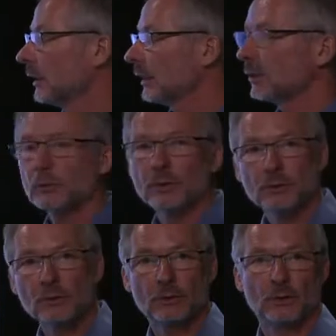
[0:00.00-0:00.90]
can only
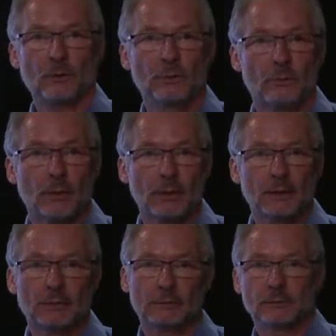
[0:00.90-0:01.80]
do so
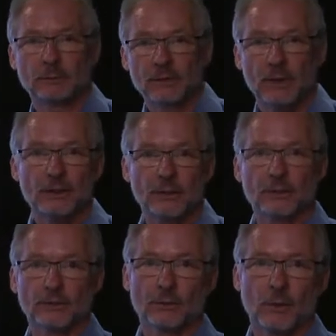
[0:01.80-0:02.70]
by
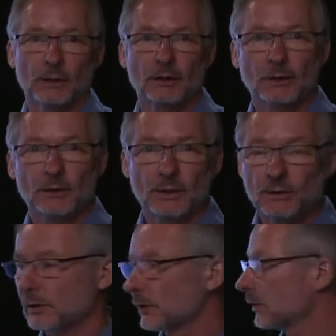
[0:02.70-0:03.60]
changing the market
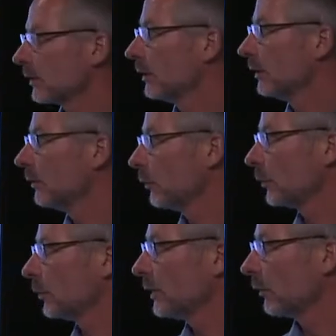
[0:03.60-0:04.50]
conditions, what we